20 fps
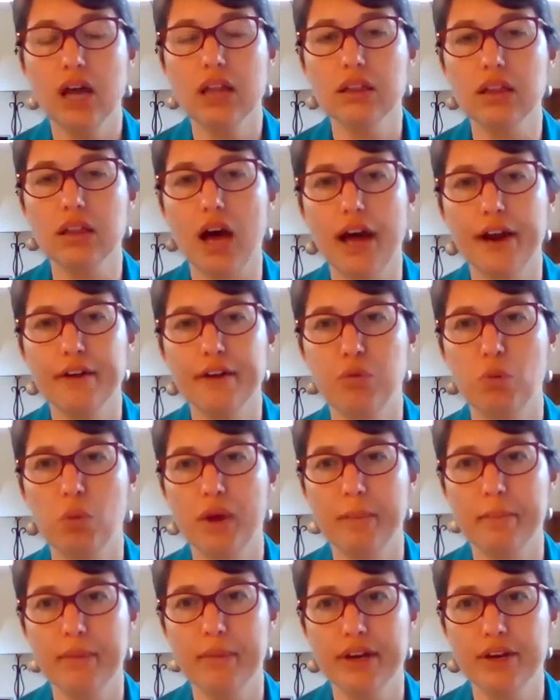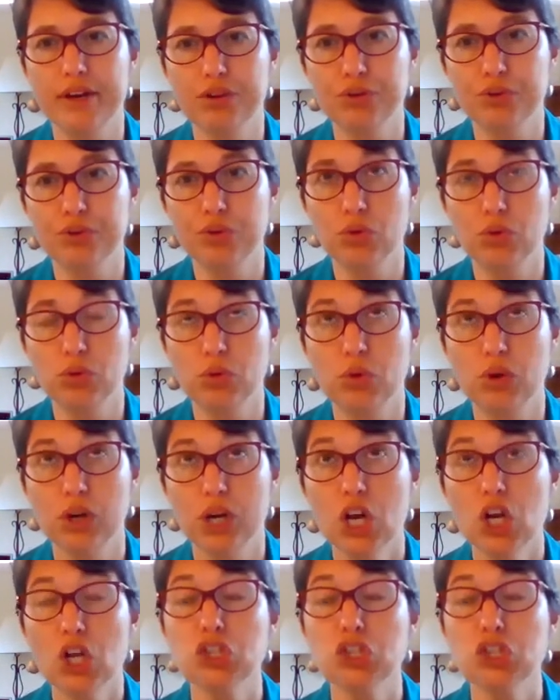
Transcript: a lot of women who